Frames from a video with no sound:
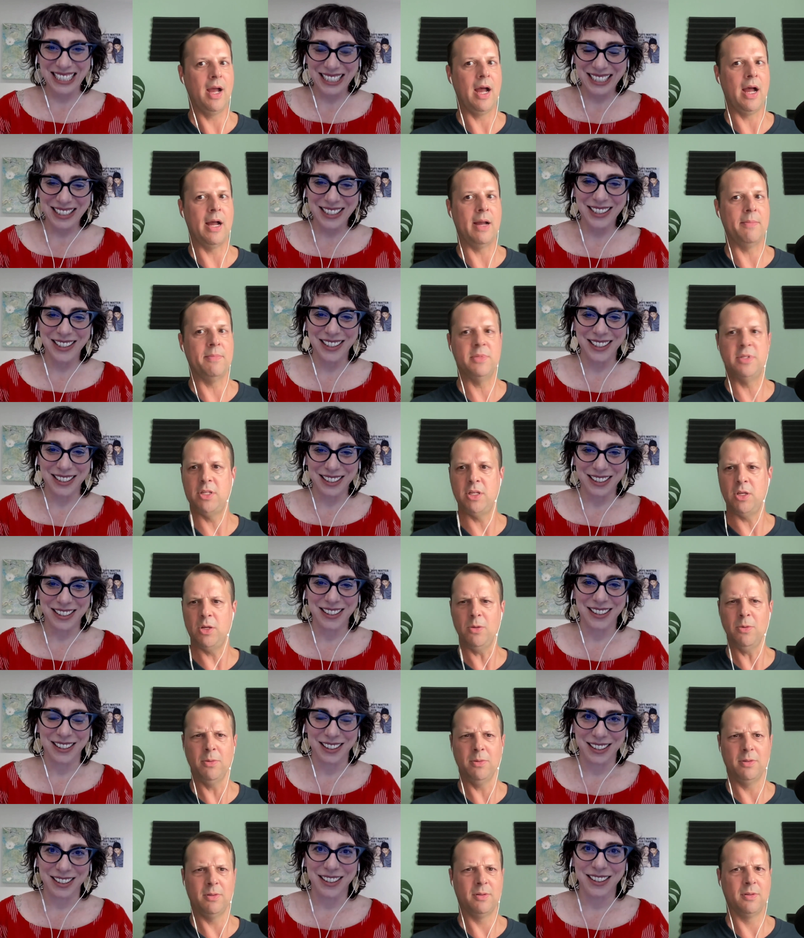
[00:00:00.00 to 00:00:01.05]
Speaker 1: Um, do
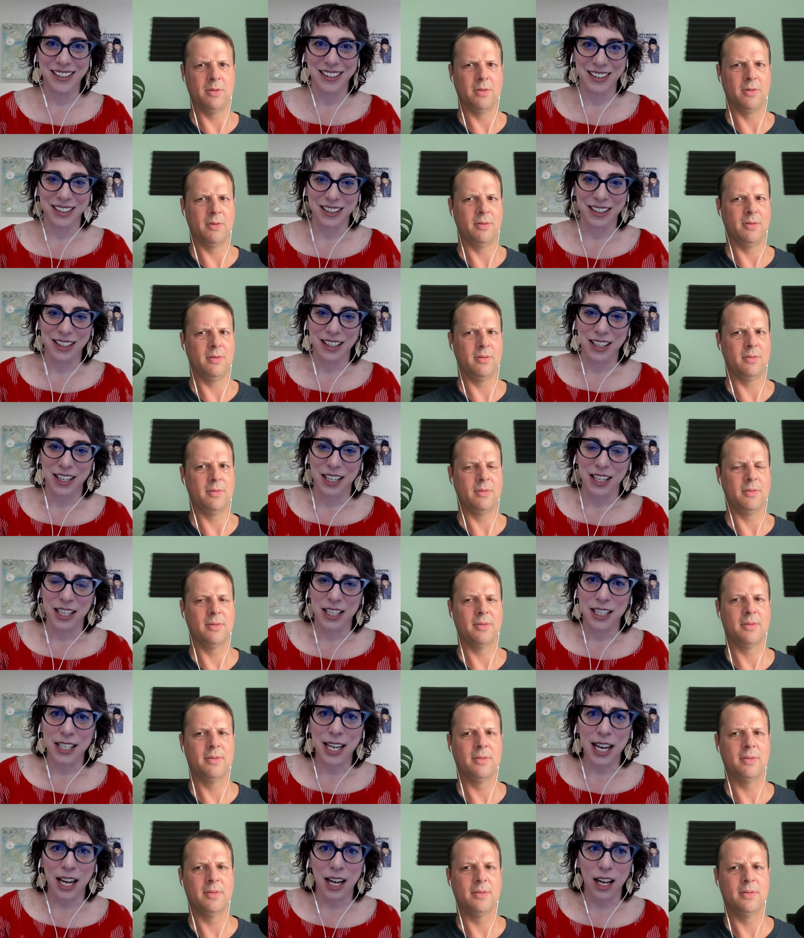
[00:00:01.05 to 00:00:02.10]
you?
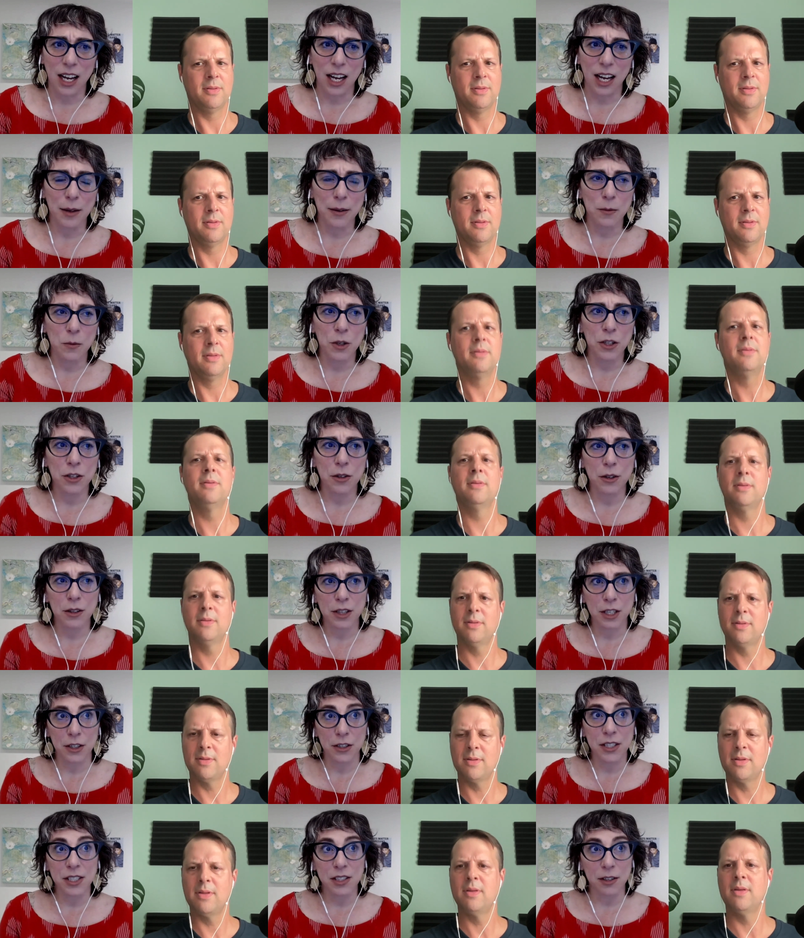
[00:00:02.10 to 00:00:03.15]
Speaker 2: Yeah, I, well, there,
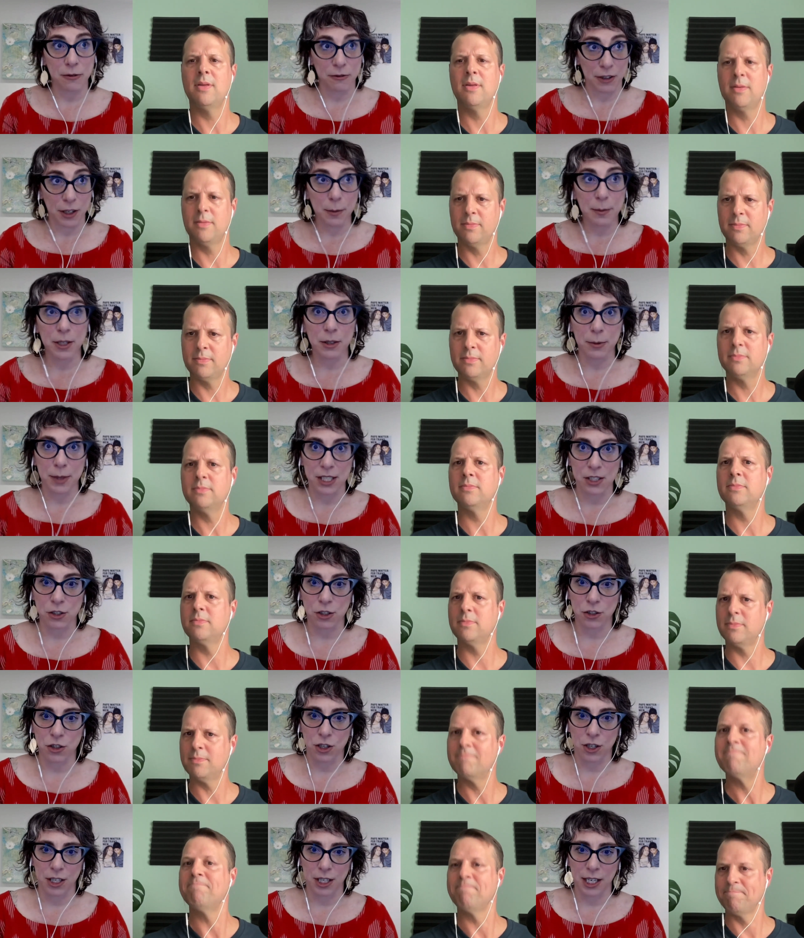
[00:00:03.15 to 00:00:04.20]
there is a fair bit of
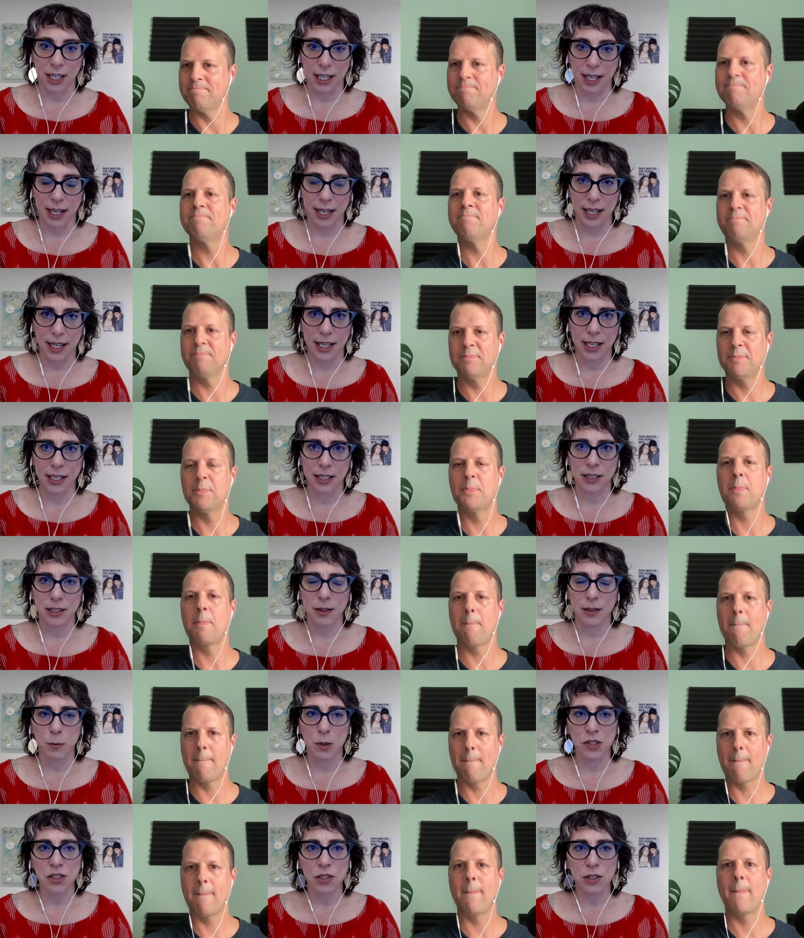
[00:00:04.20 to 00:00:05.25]
research on it,
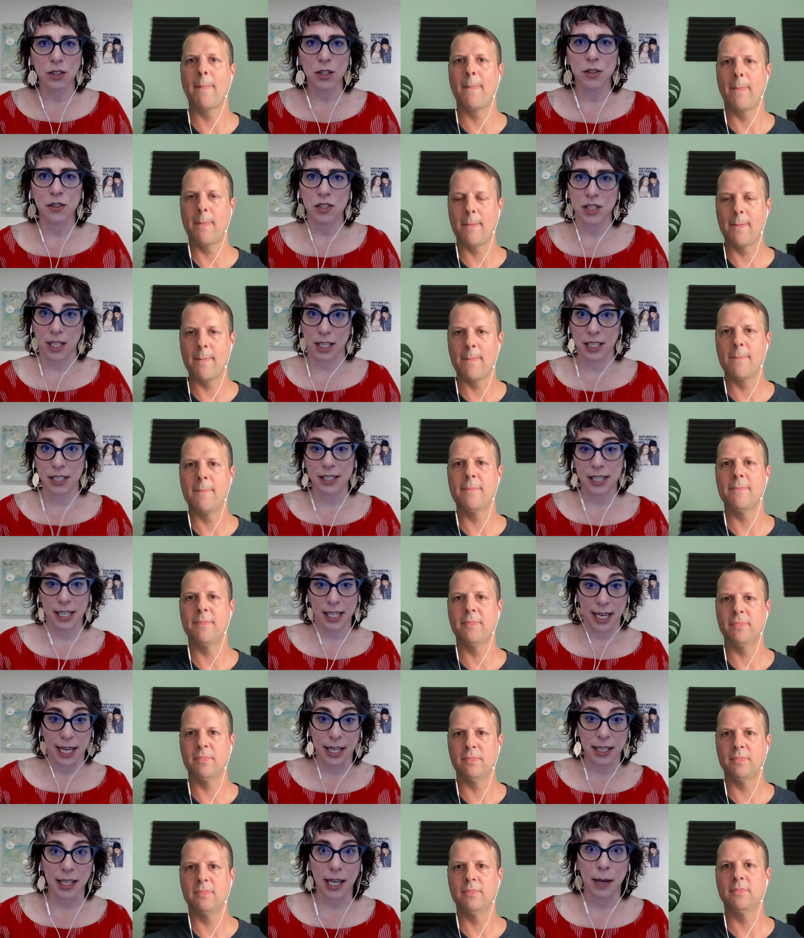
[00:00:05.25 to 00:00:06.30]
and most of those studies
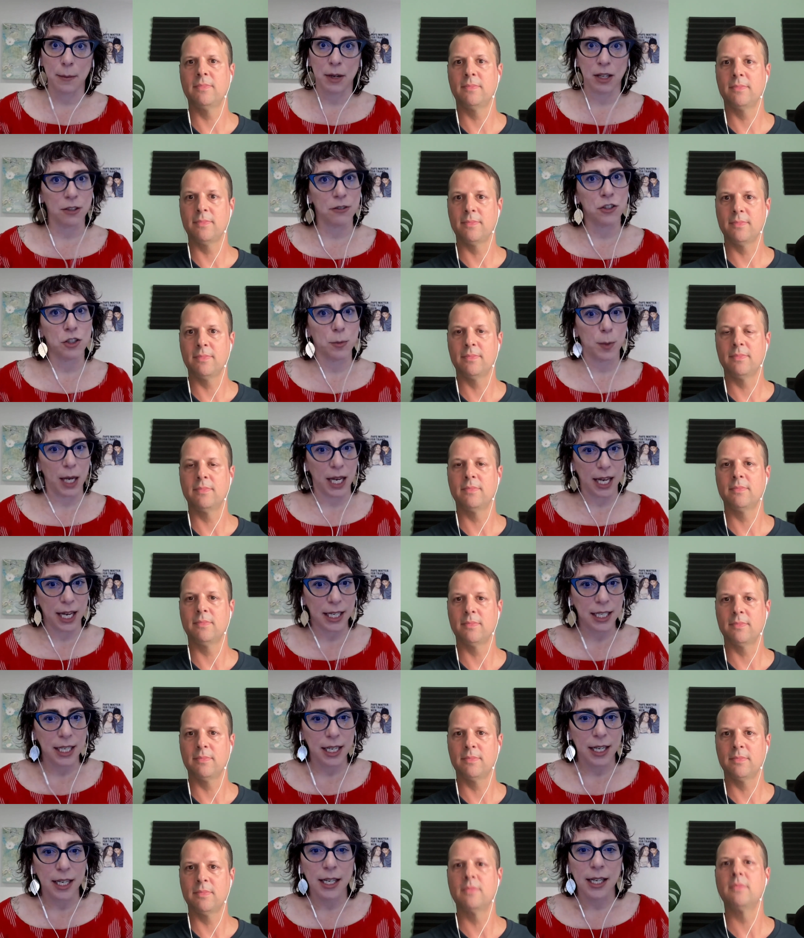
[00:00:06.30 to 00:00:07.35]
again came out of
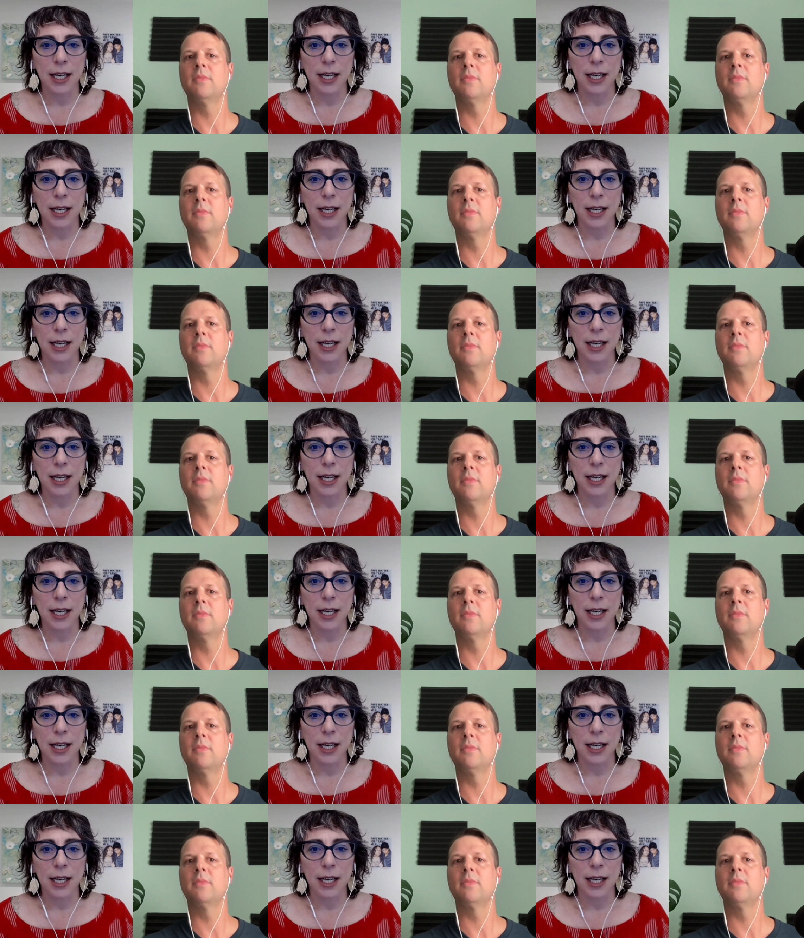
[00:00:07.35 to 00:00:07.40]
Japan,